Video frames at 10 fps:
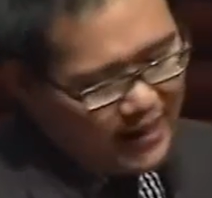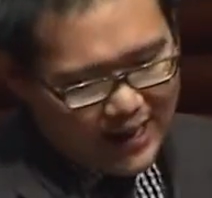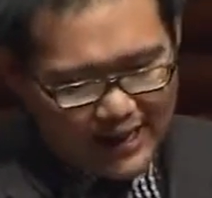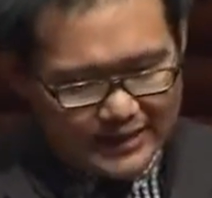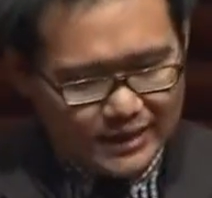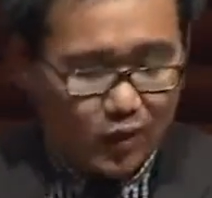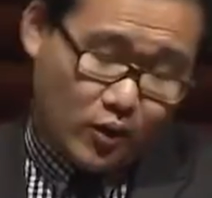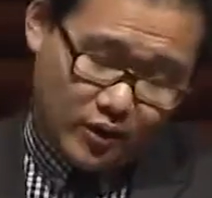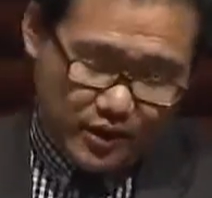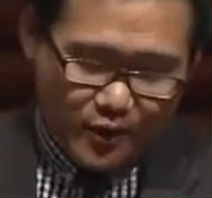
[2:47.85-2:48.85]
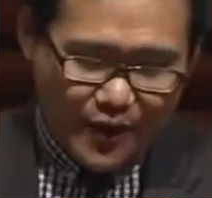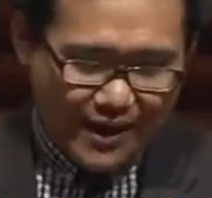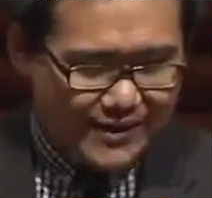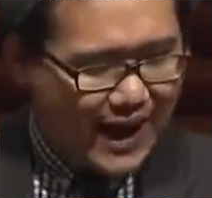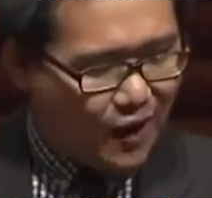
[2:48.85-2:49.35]
or a
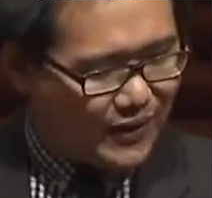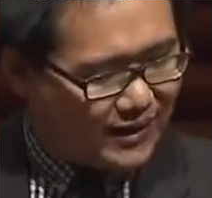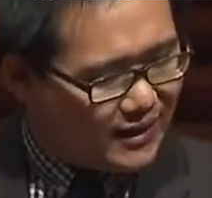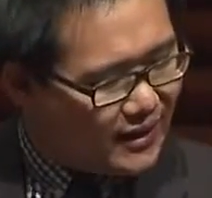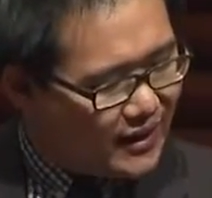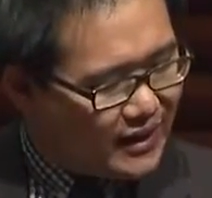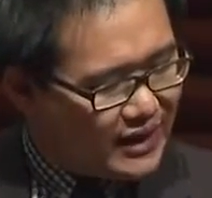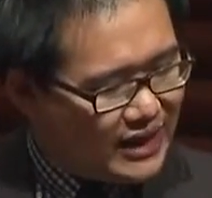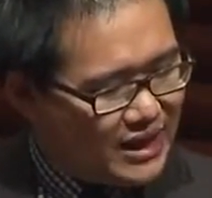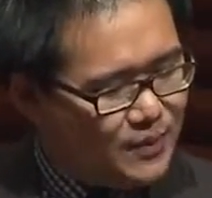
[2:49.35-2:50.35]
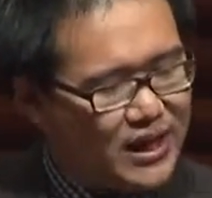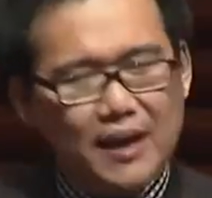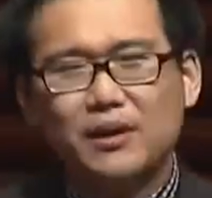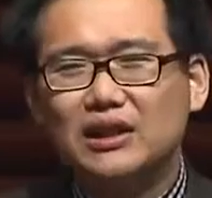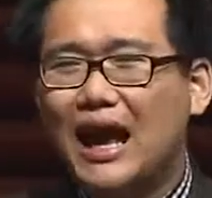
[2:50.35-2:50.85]
grad now, and he
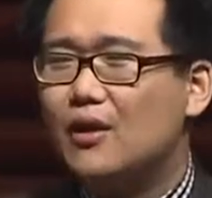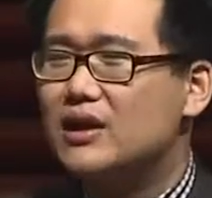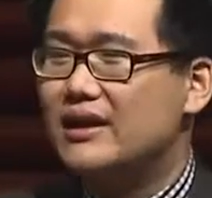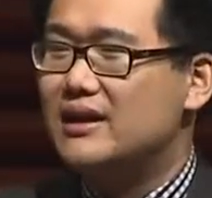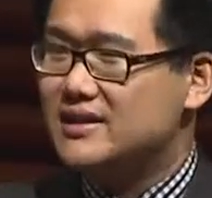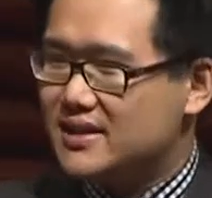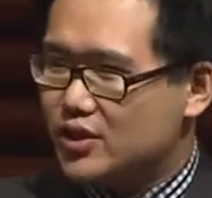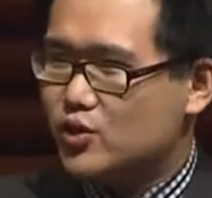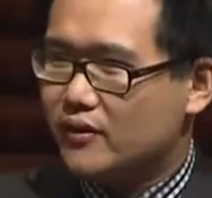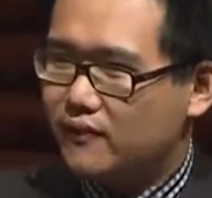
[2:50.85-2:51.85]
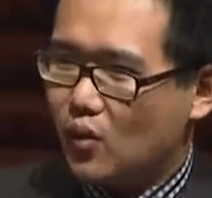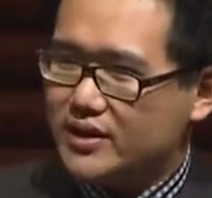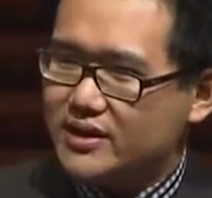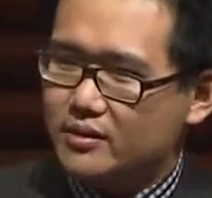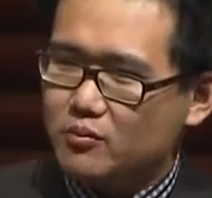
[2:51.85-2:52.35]
became a loud and eccentric
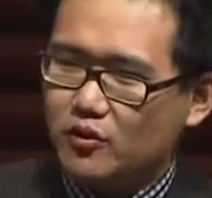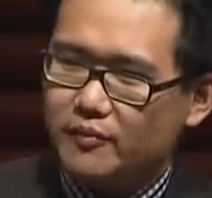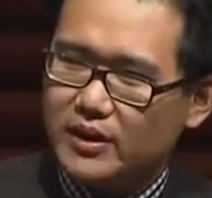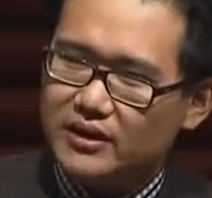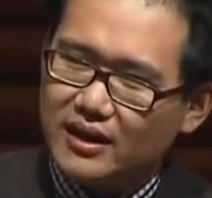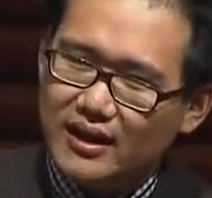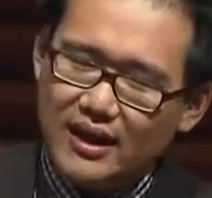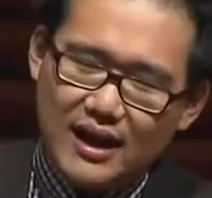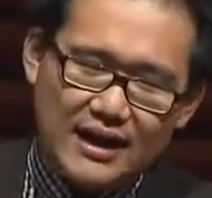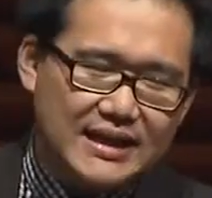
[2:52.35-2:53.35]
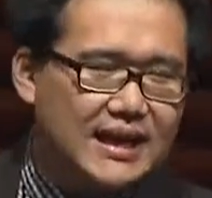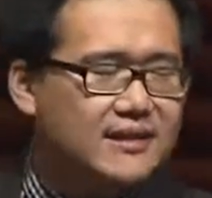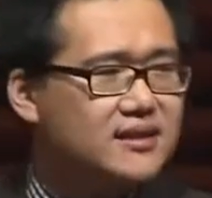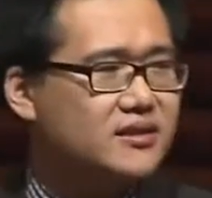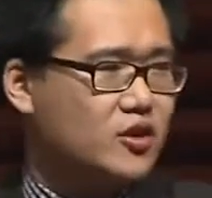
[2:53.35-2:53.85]
voice in a movement
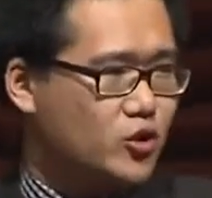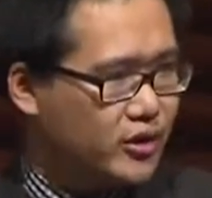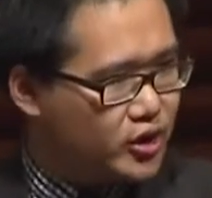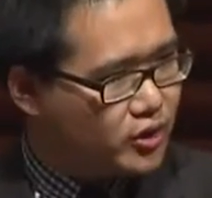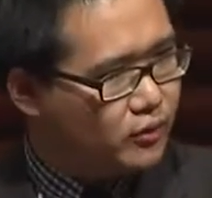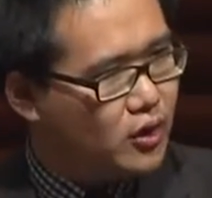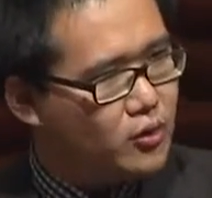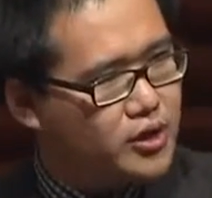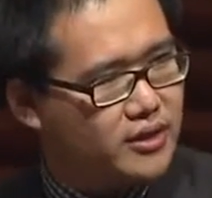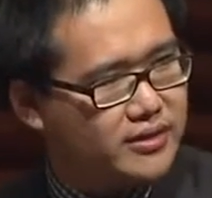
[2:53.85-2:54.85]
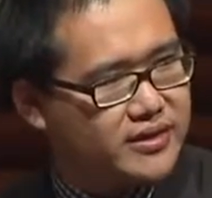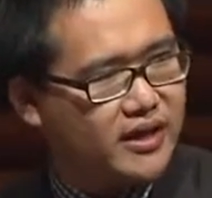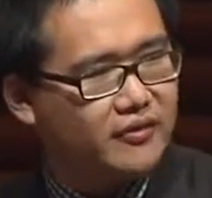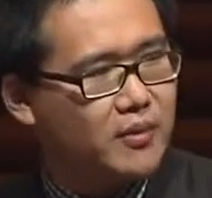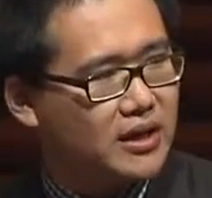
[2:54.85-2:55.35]
against the traditional notions
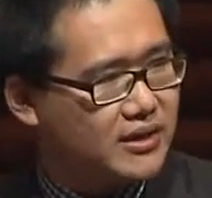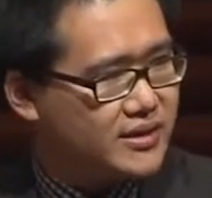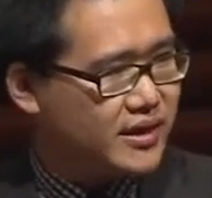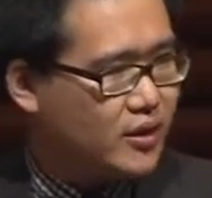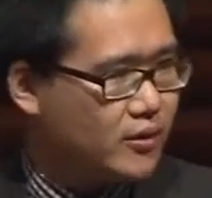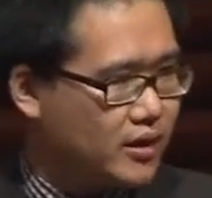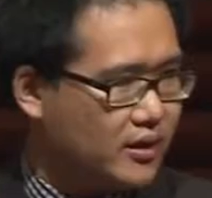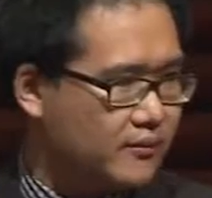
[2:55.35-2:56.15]
of money and security.